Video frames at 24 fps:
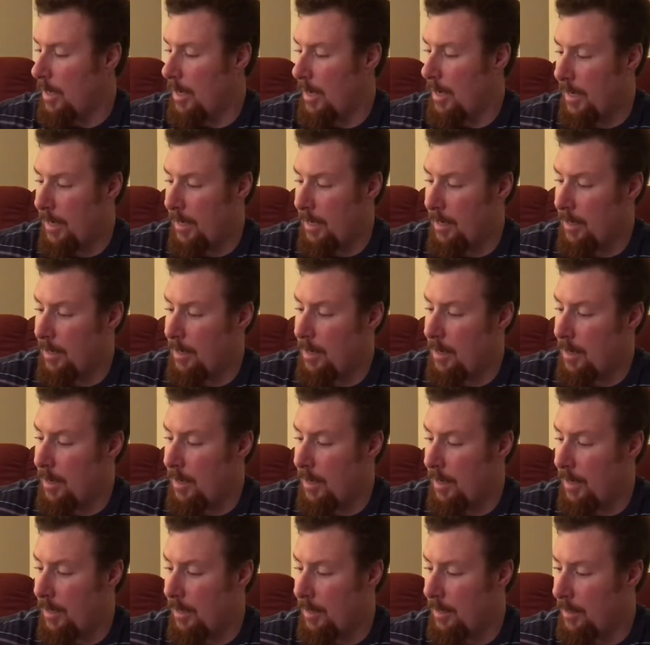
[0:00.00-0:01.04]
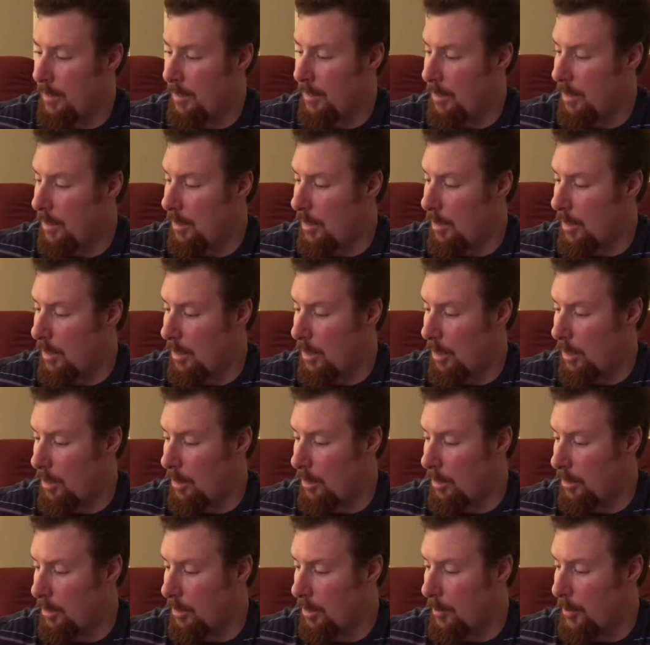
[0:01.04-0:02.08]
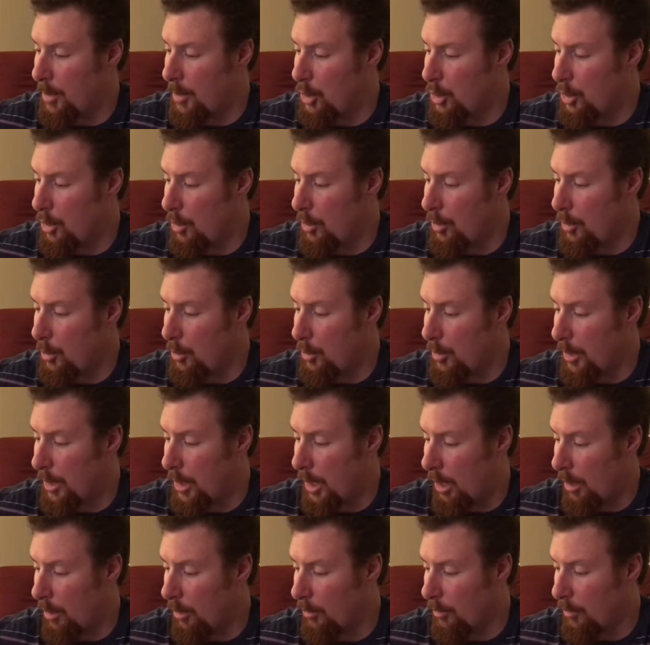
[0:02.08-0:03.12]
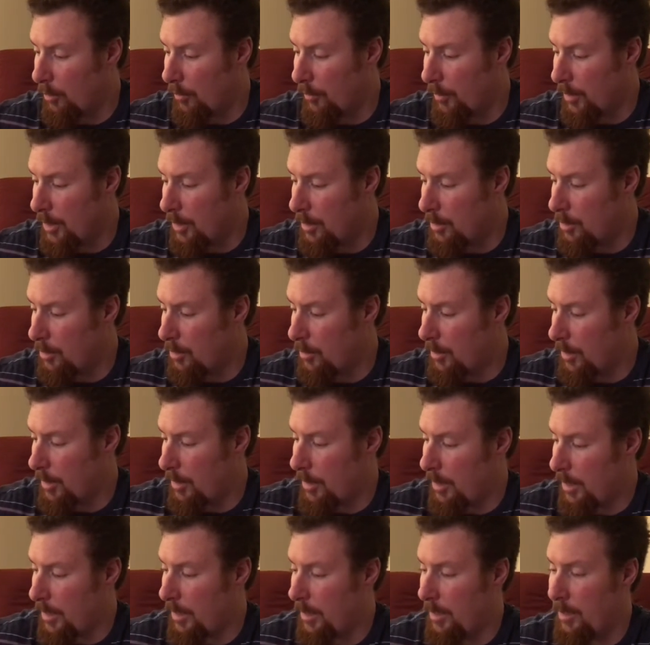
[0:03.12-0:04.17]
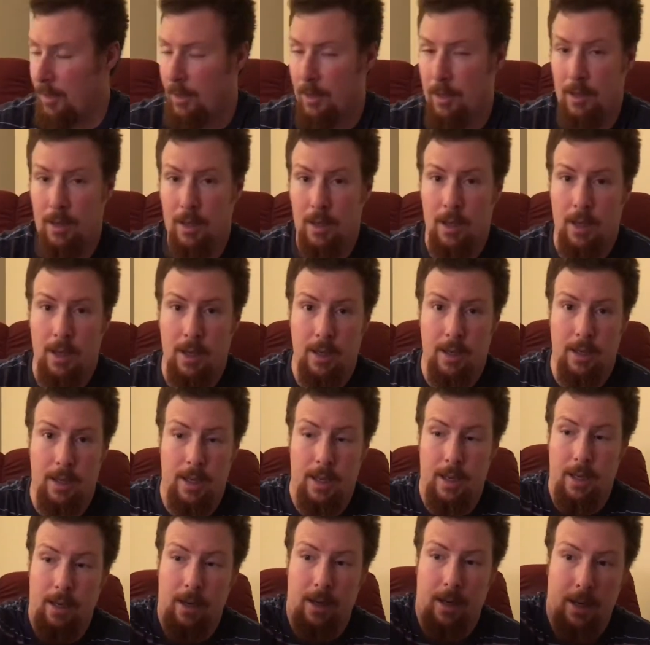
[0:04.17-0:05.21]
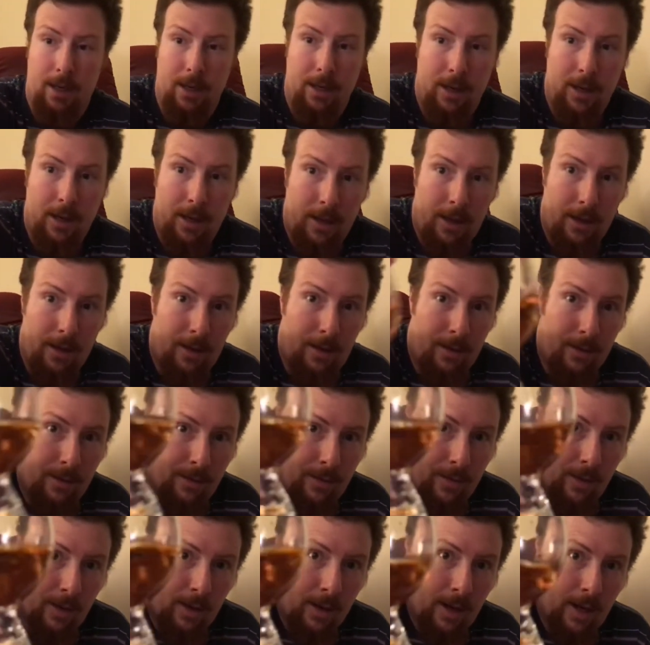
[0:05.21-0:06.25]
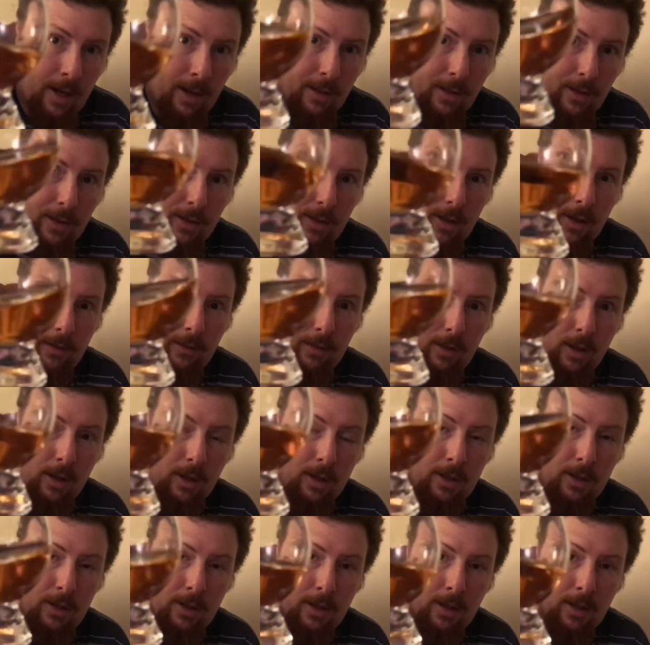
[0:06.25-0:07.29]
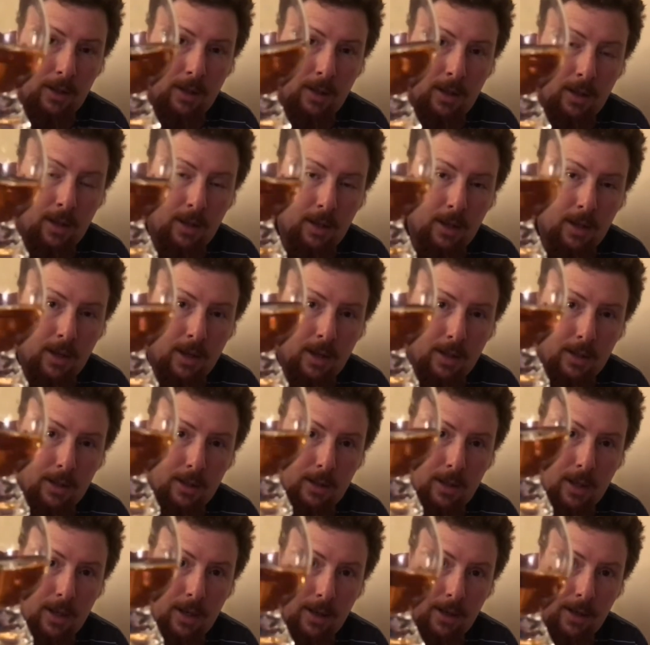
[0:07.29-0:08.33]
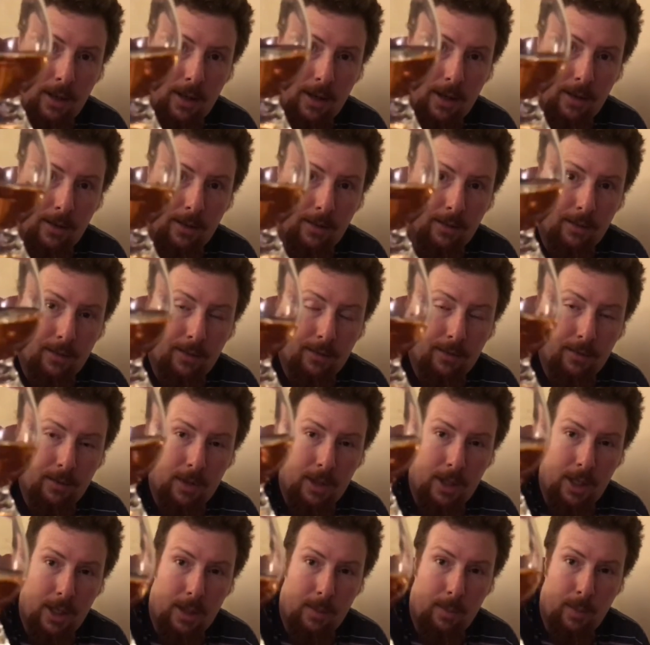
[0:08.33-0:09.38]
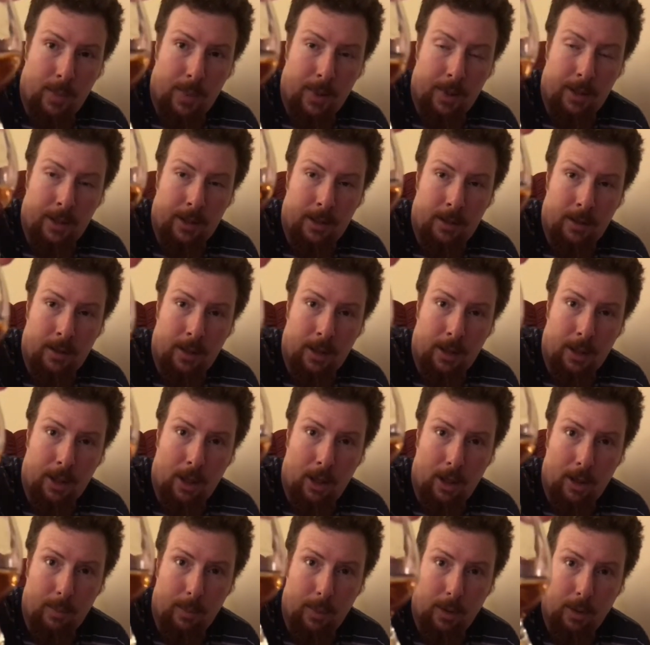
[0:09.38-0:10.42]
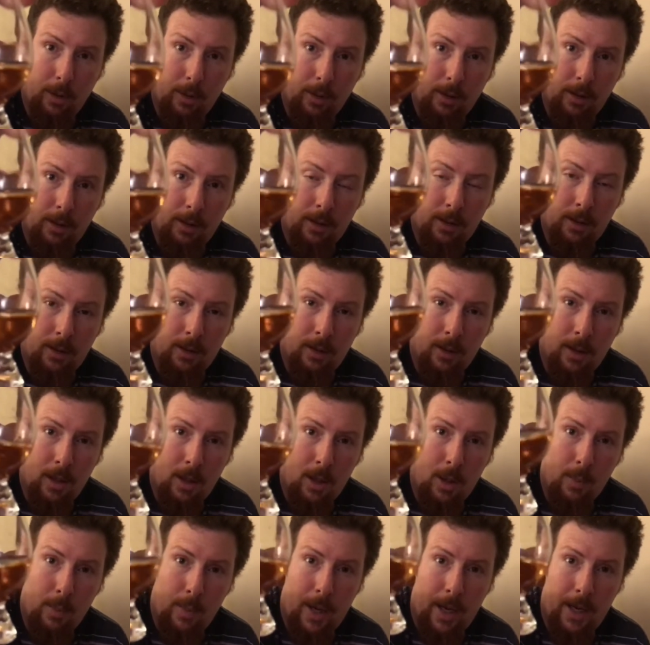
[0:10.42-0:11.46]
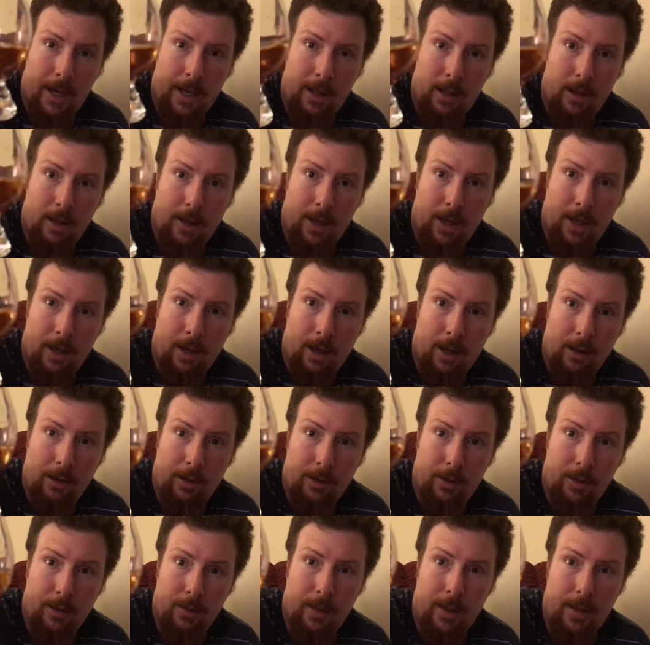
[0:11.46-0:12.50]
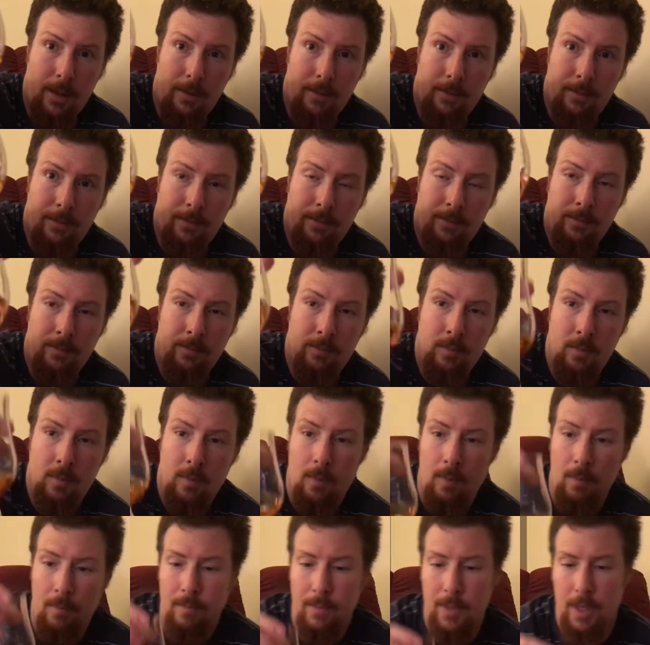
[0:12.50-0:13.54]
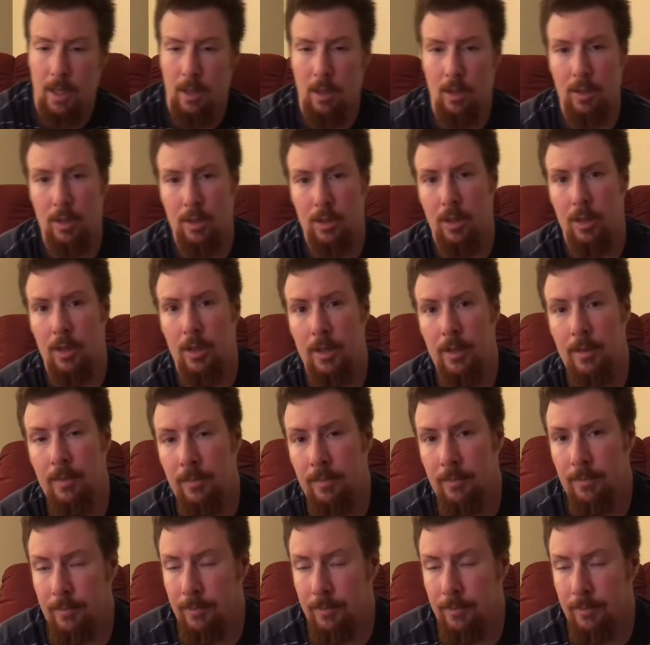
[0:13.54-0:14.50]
And let me show you the color of it so you can kind of get an idea of how this stuff looks. It's got a kind of deep copper penny looking color to it. It looks good.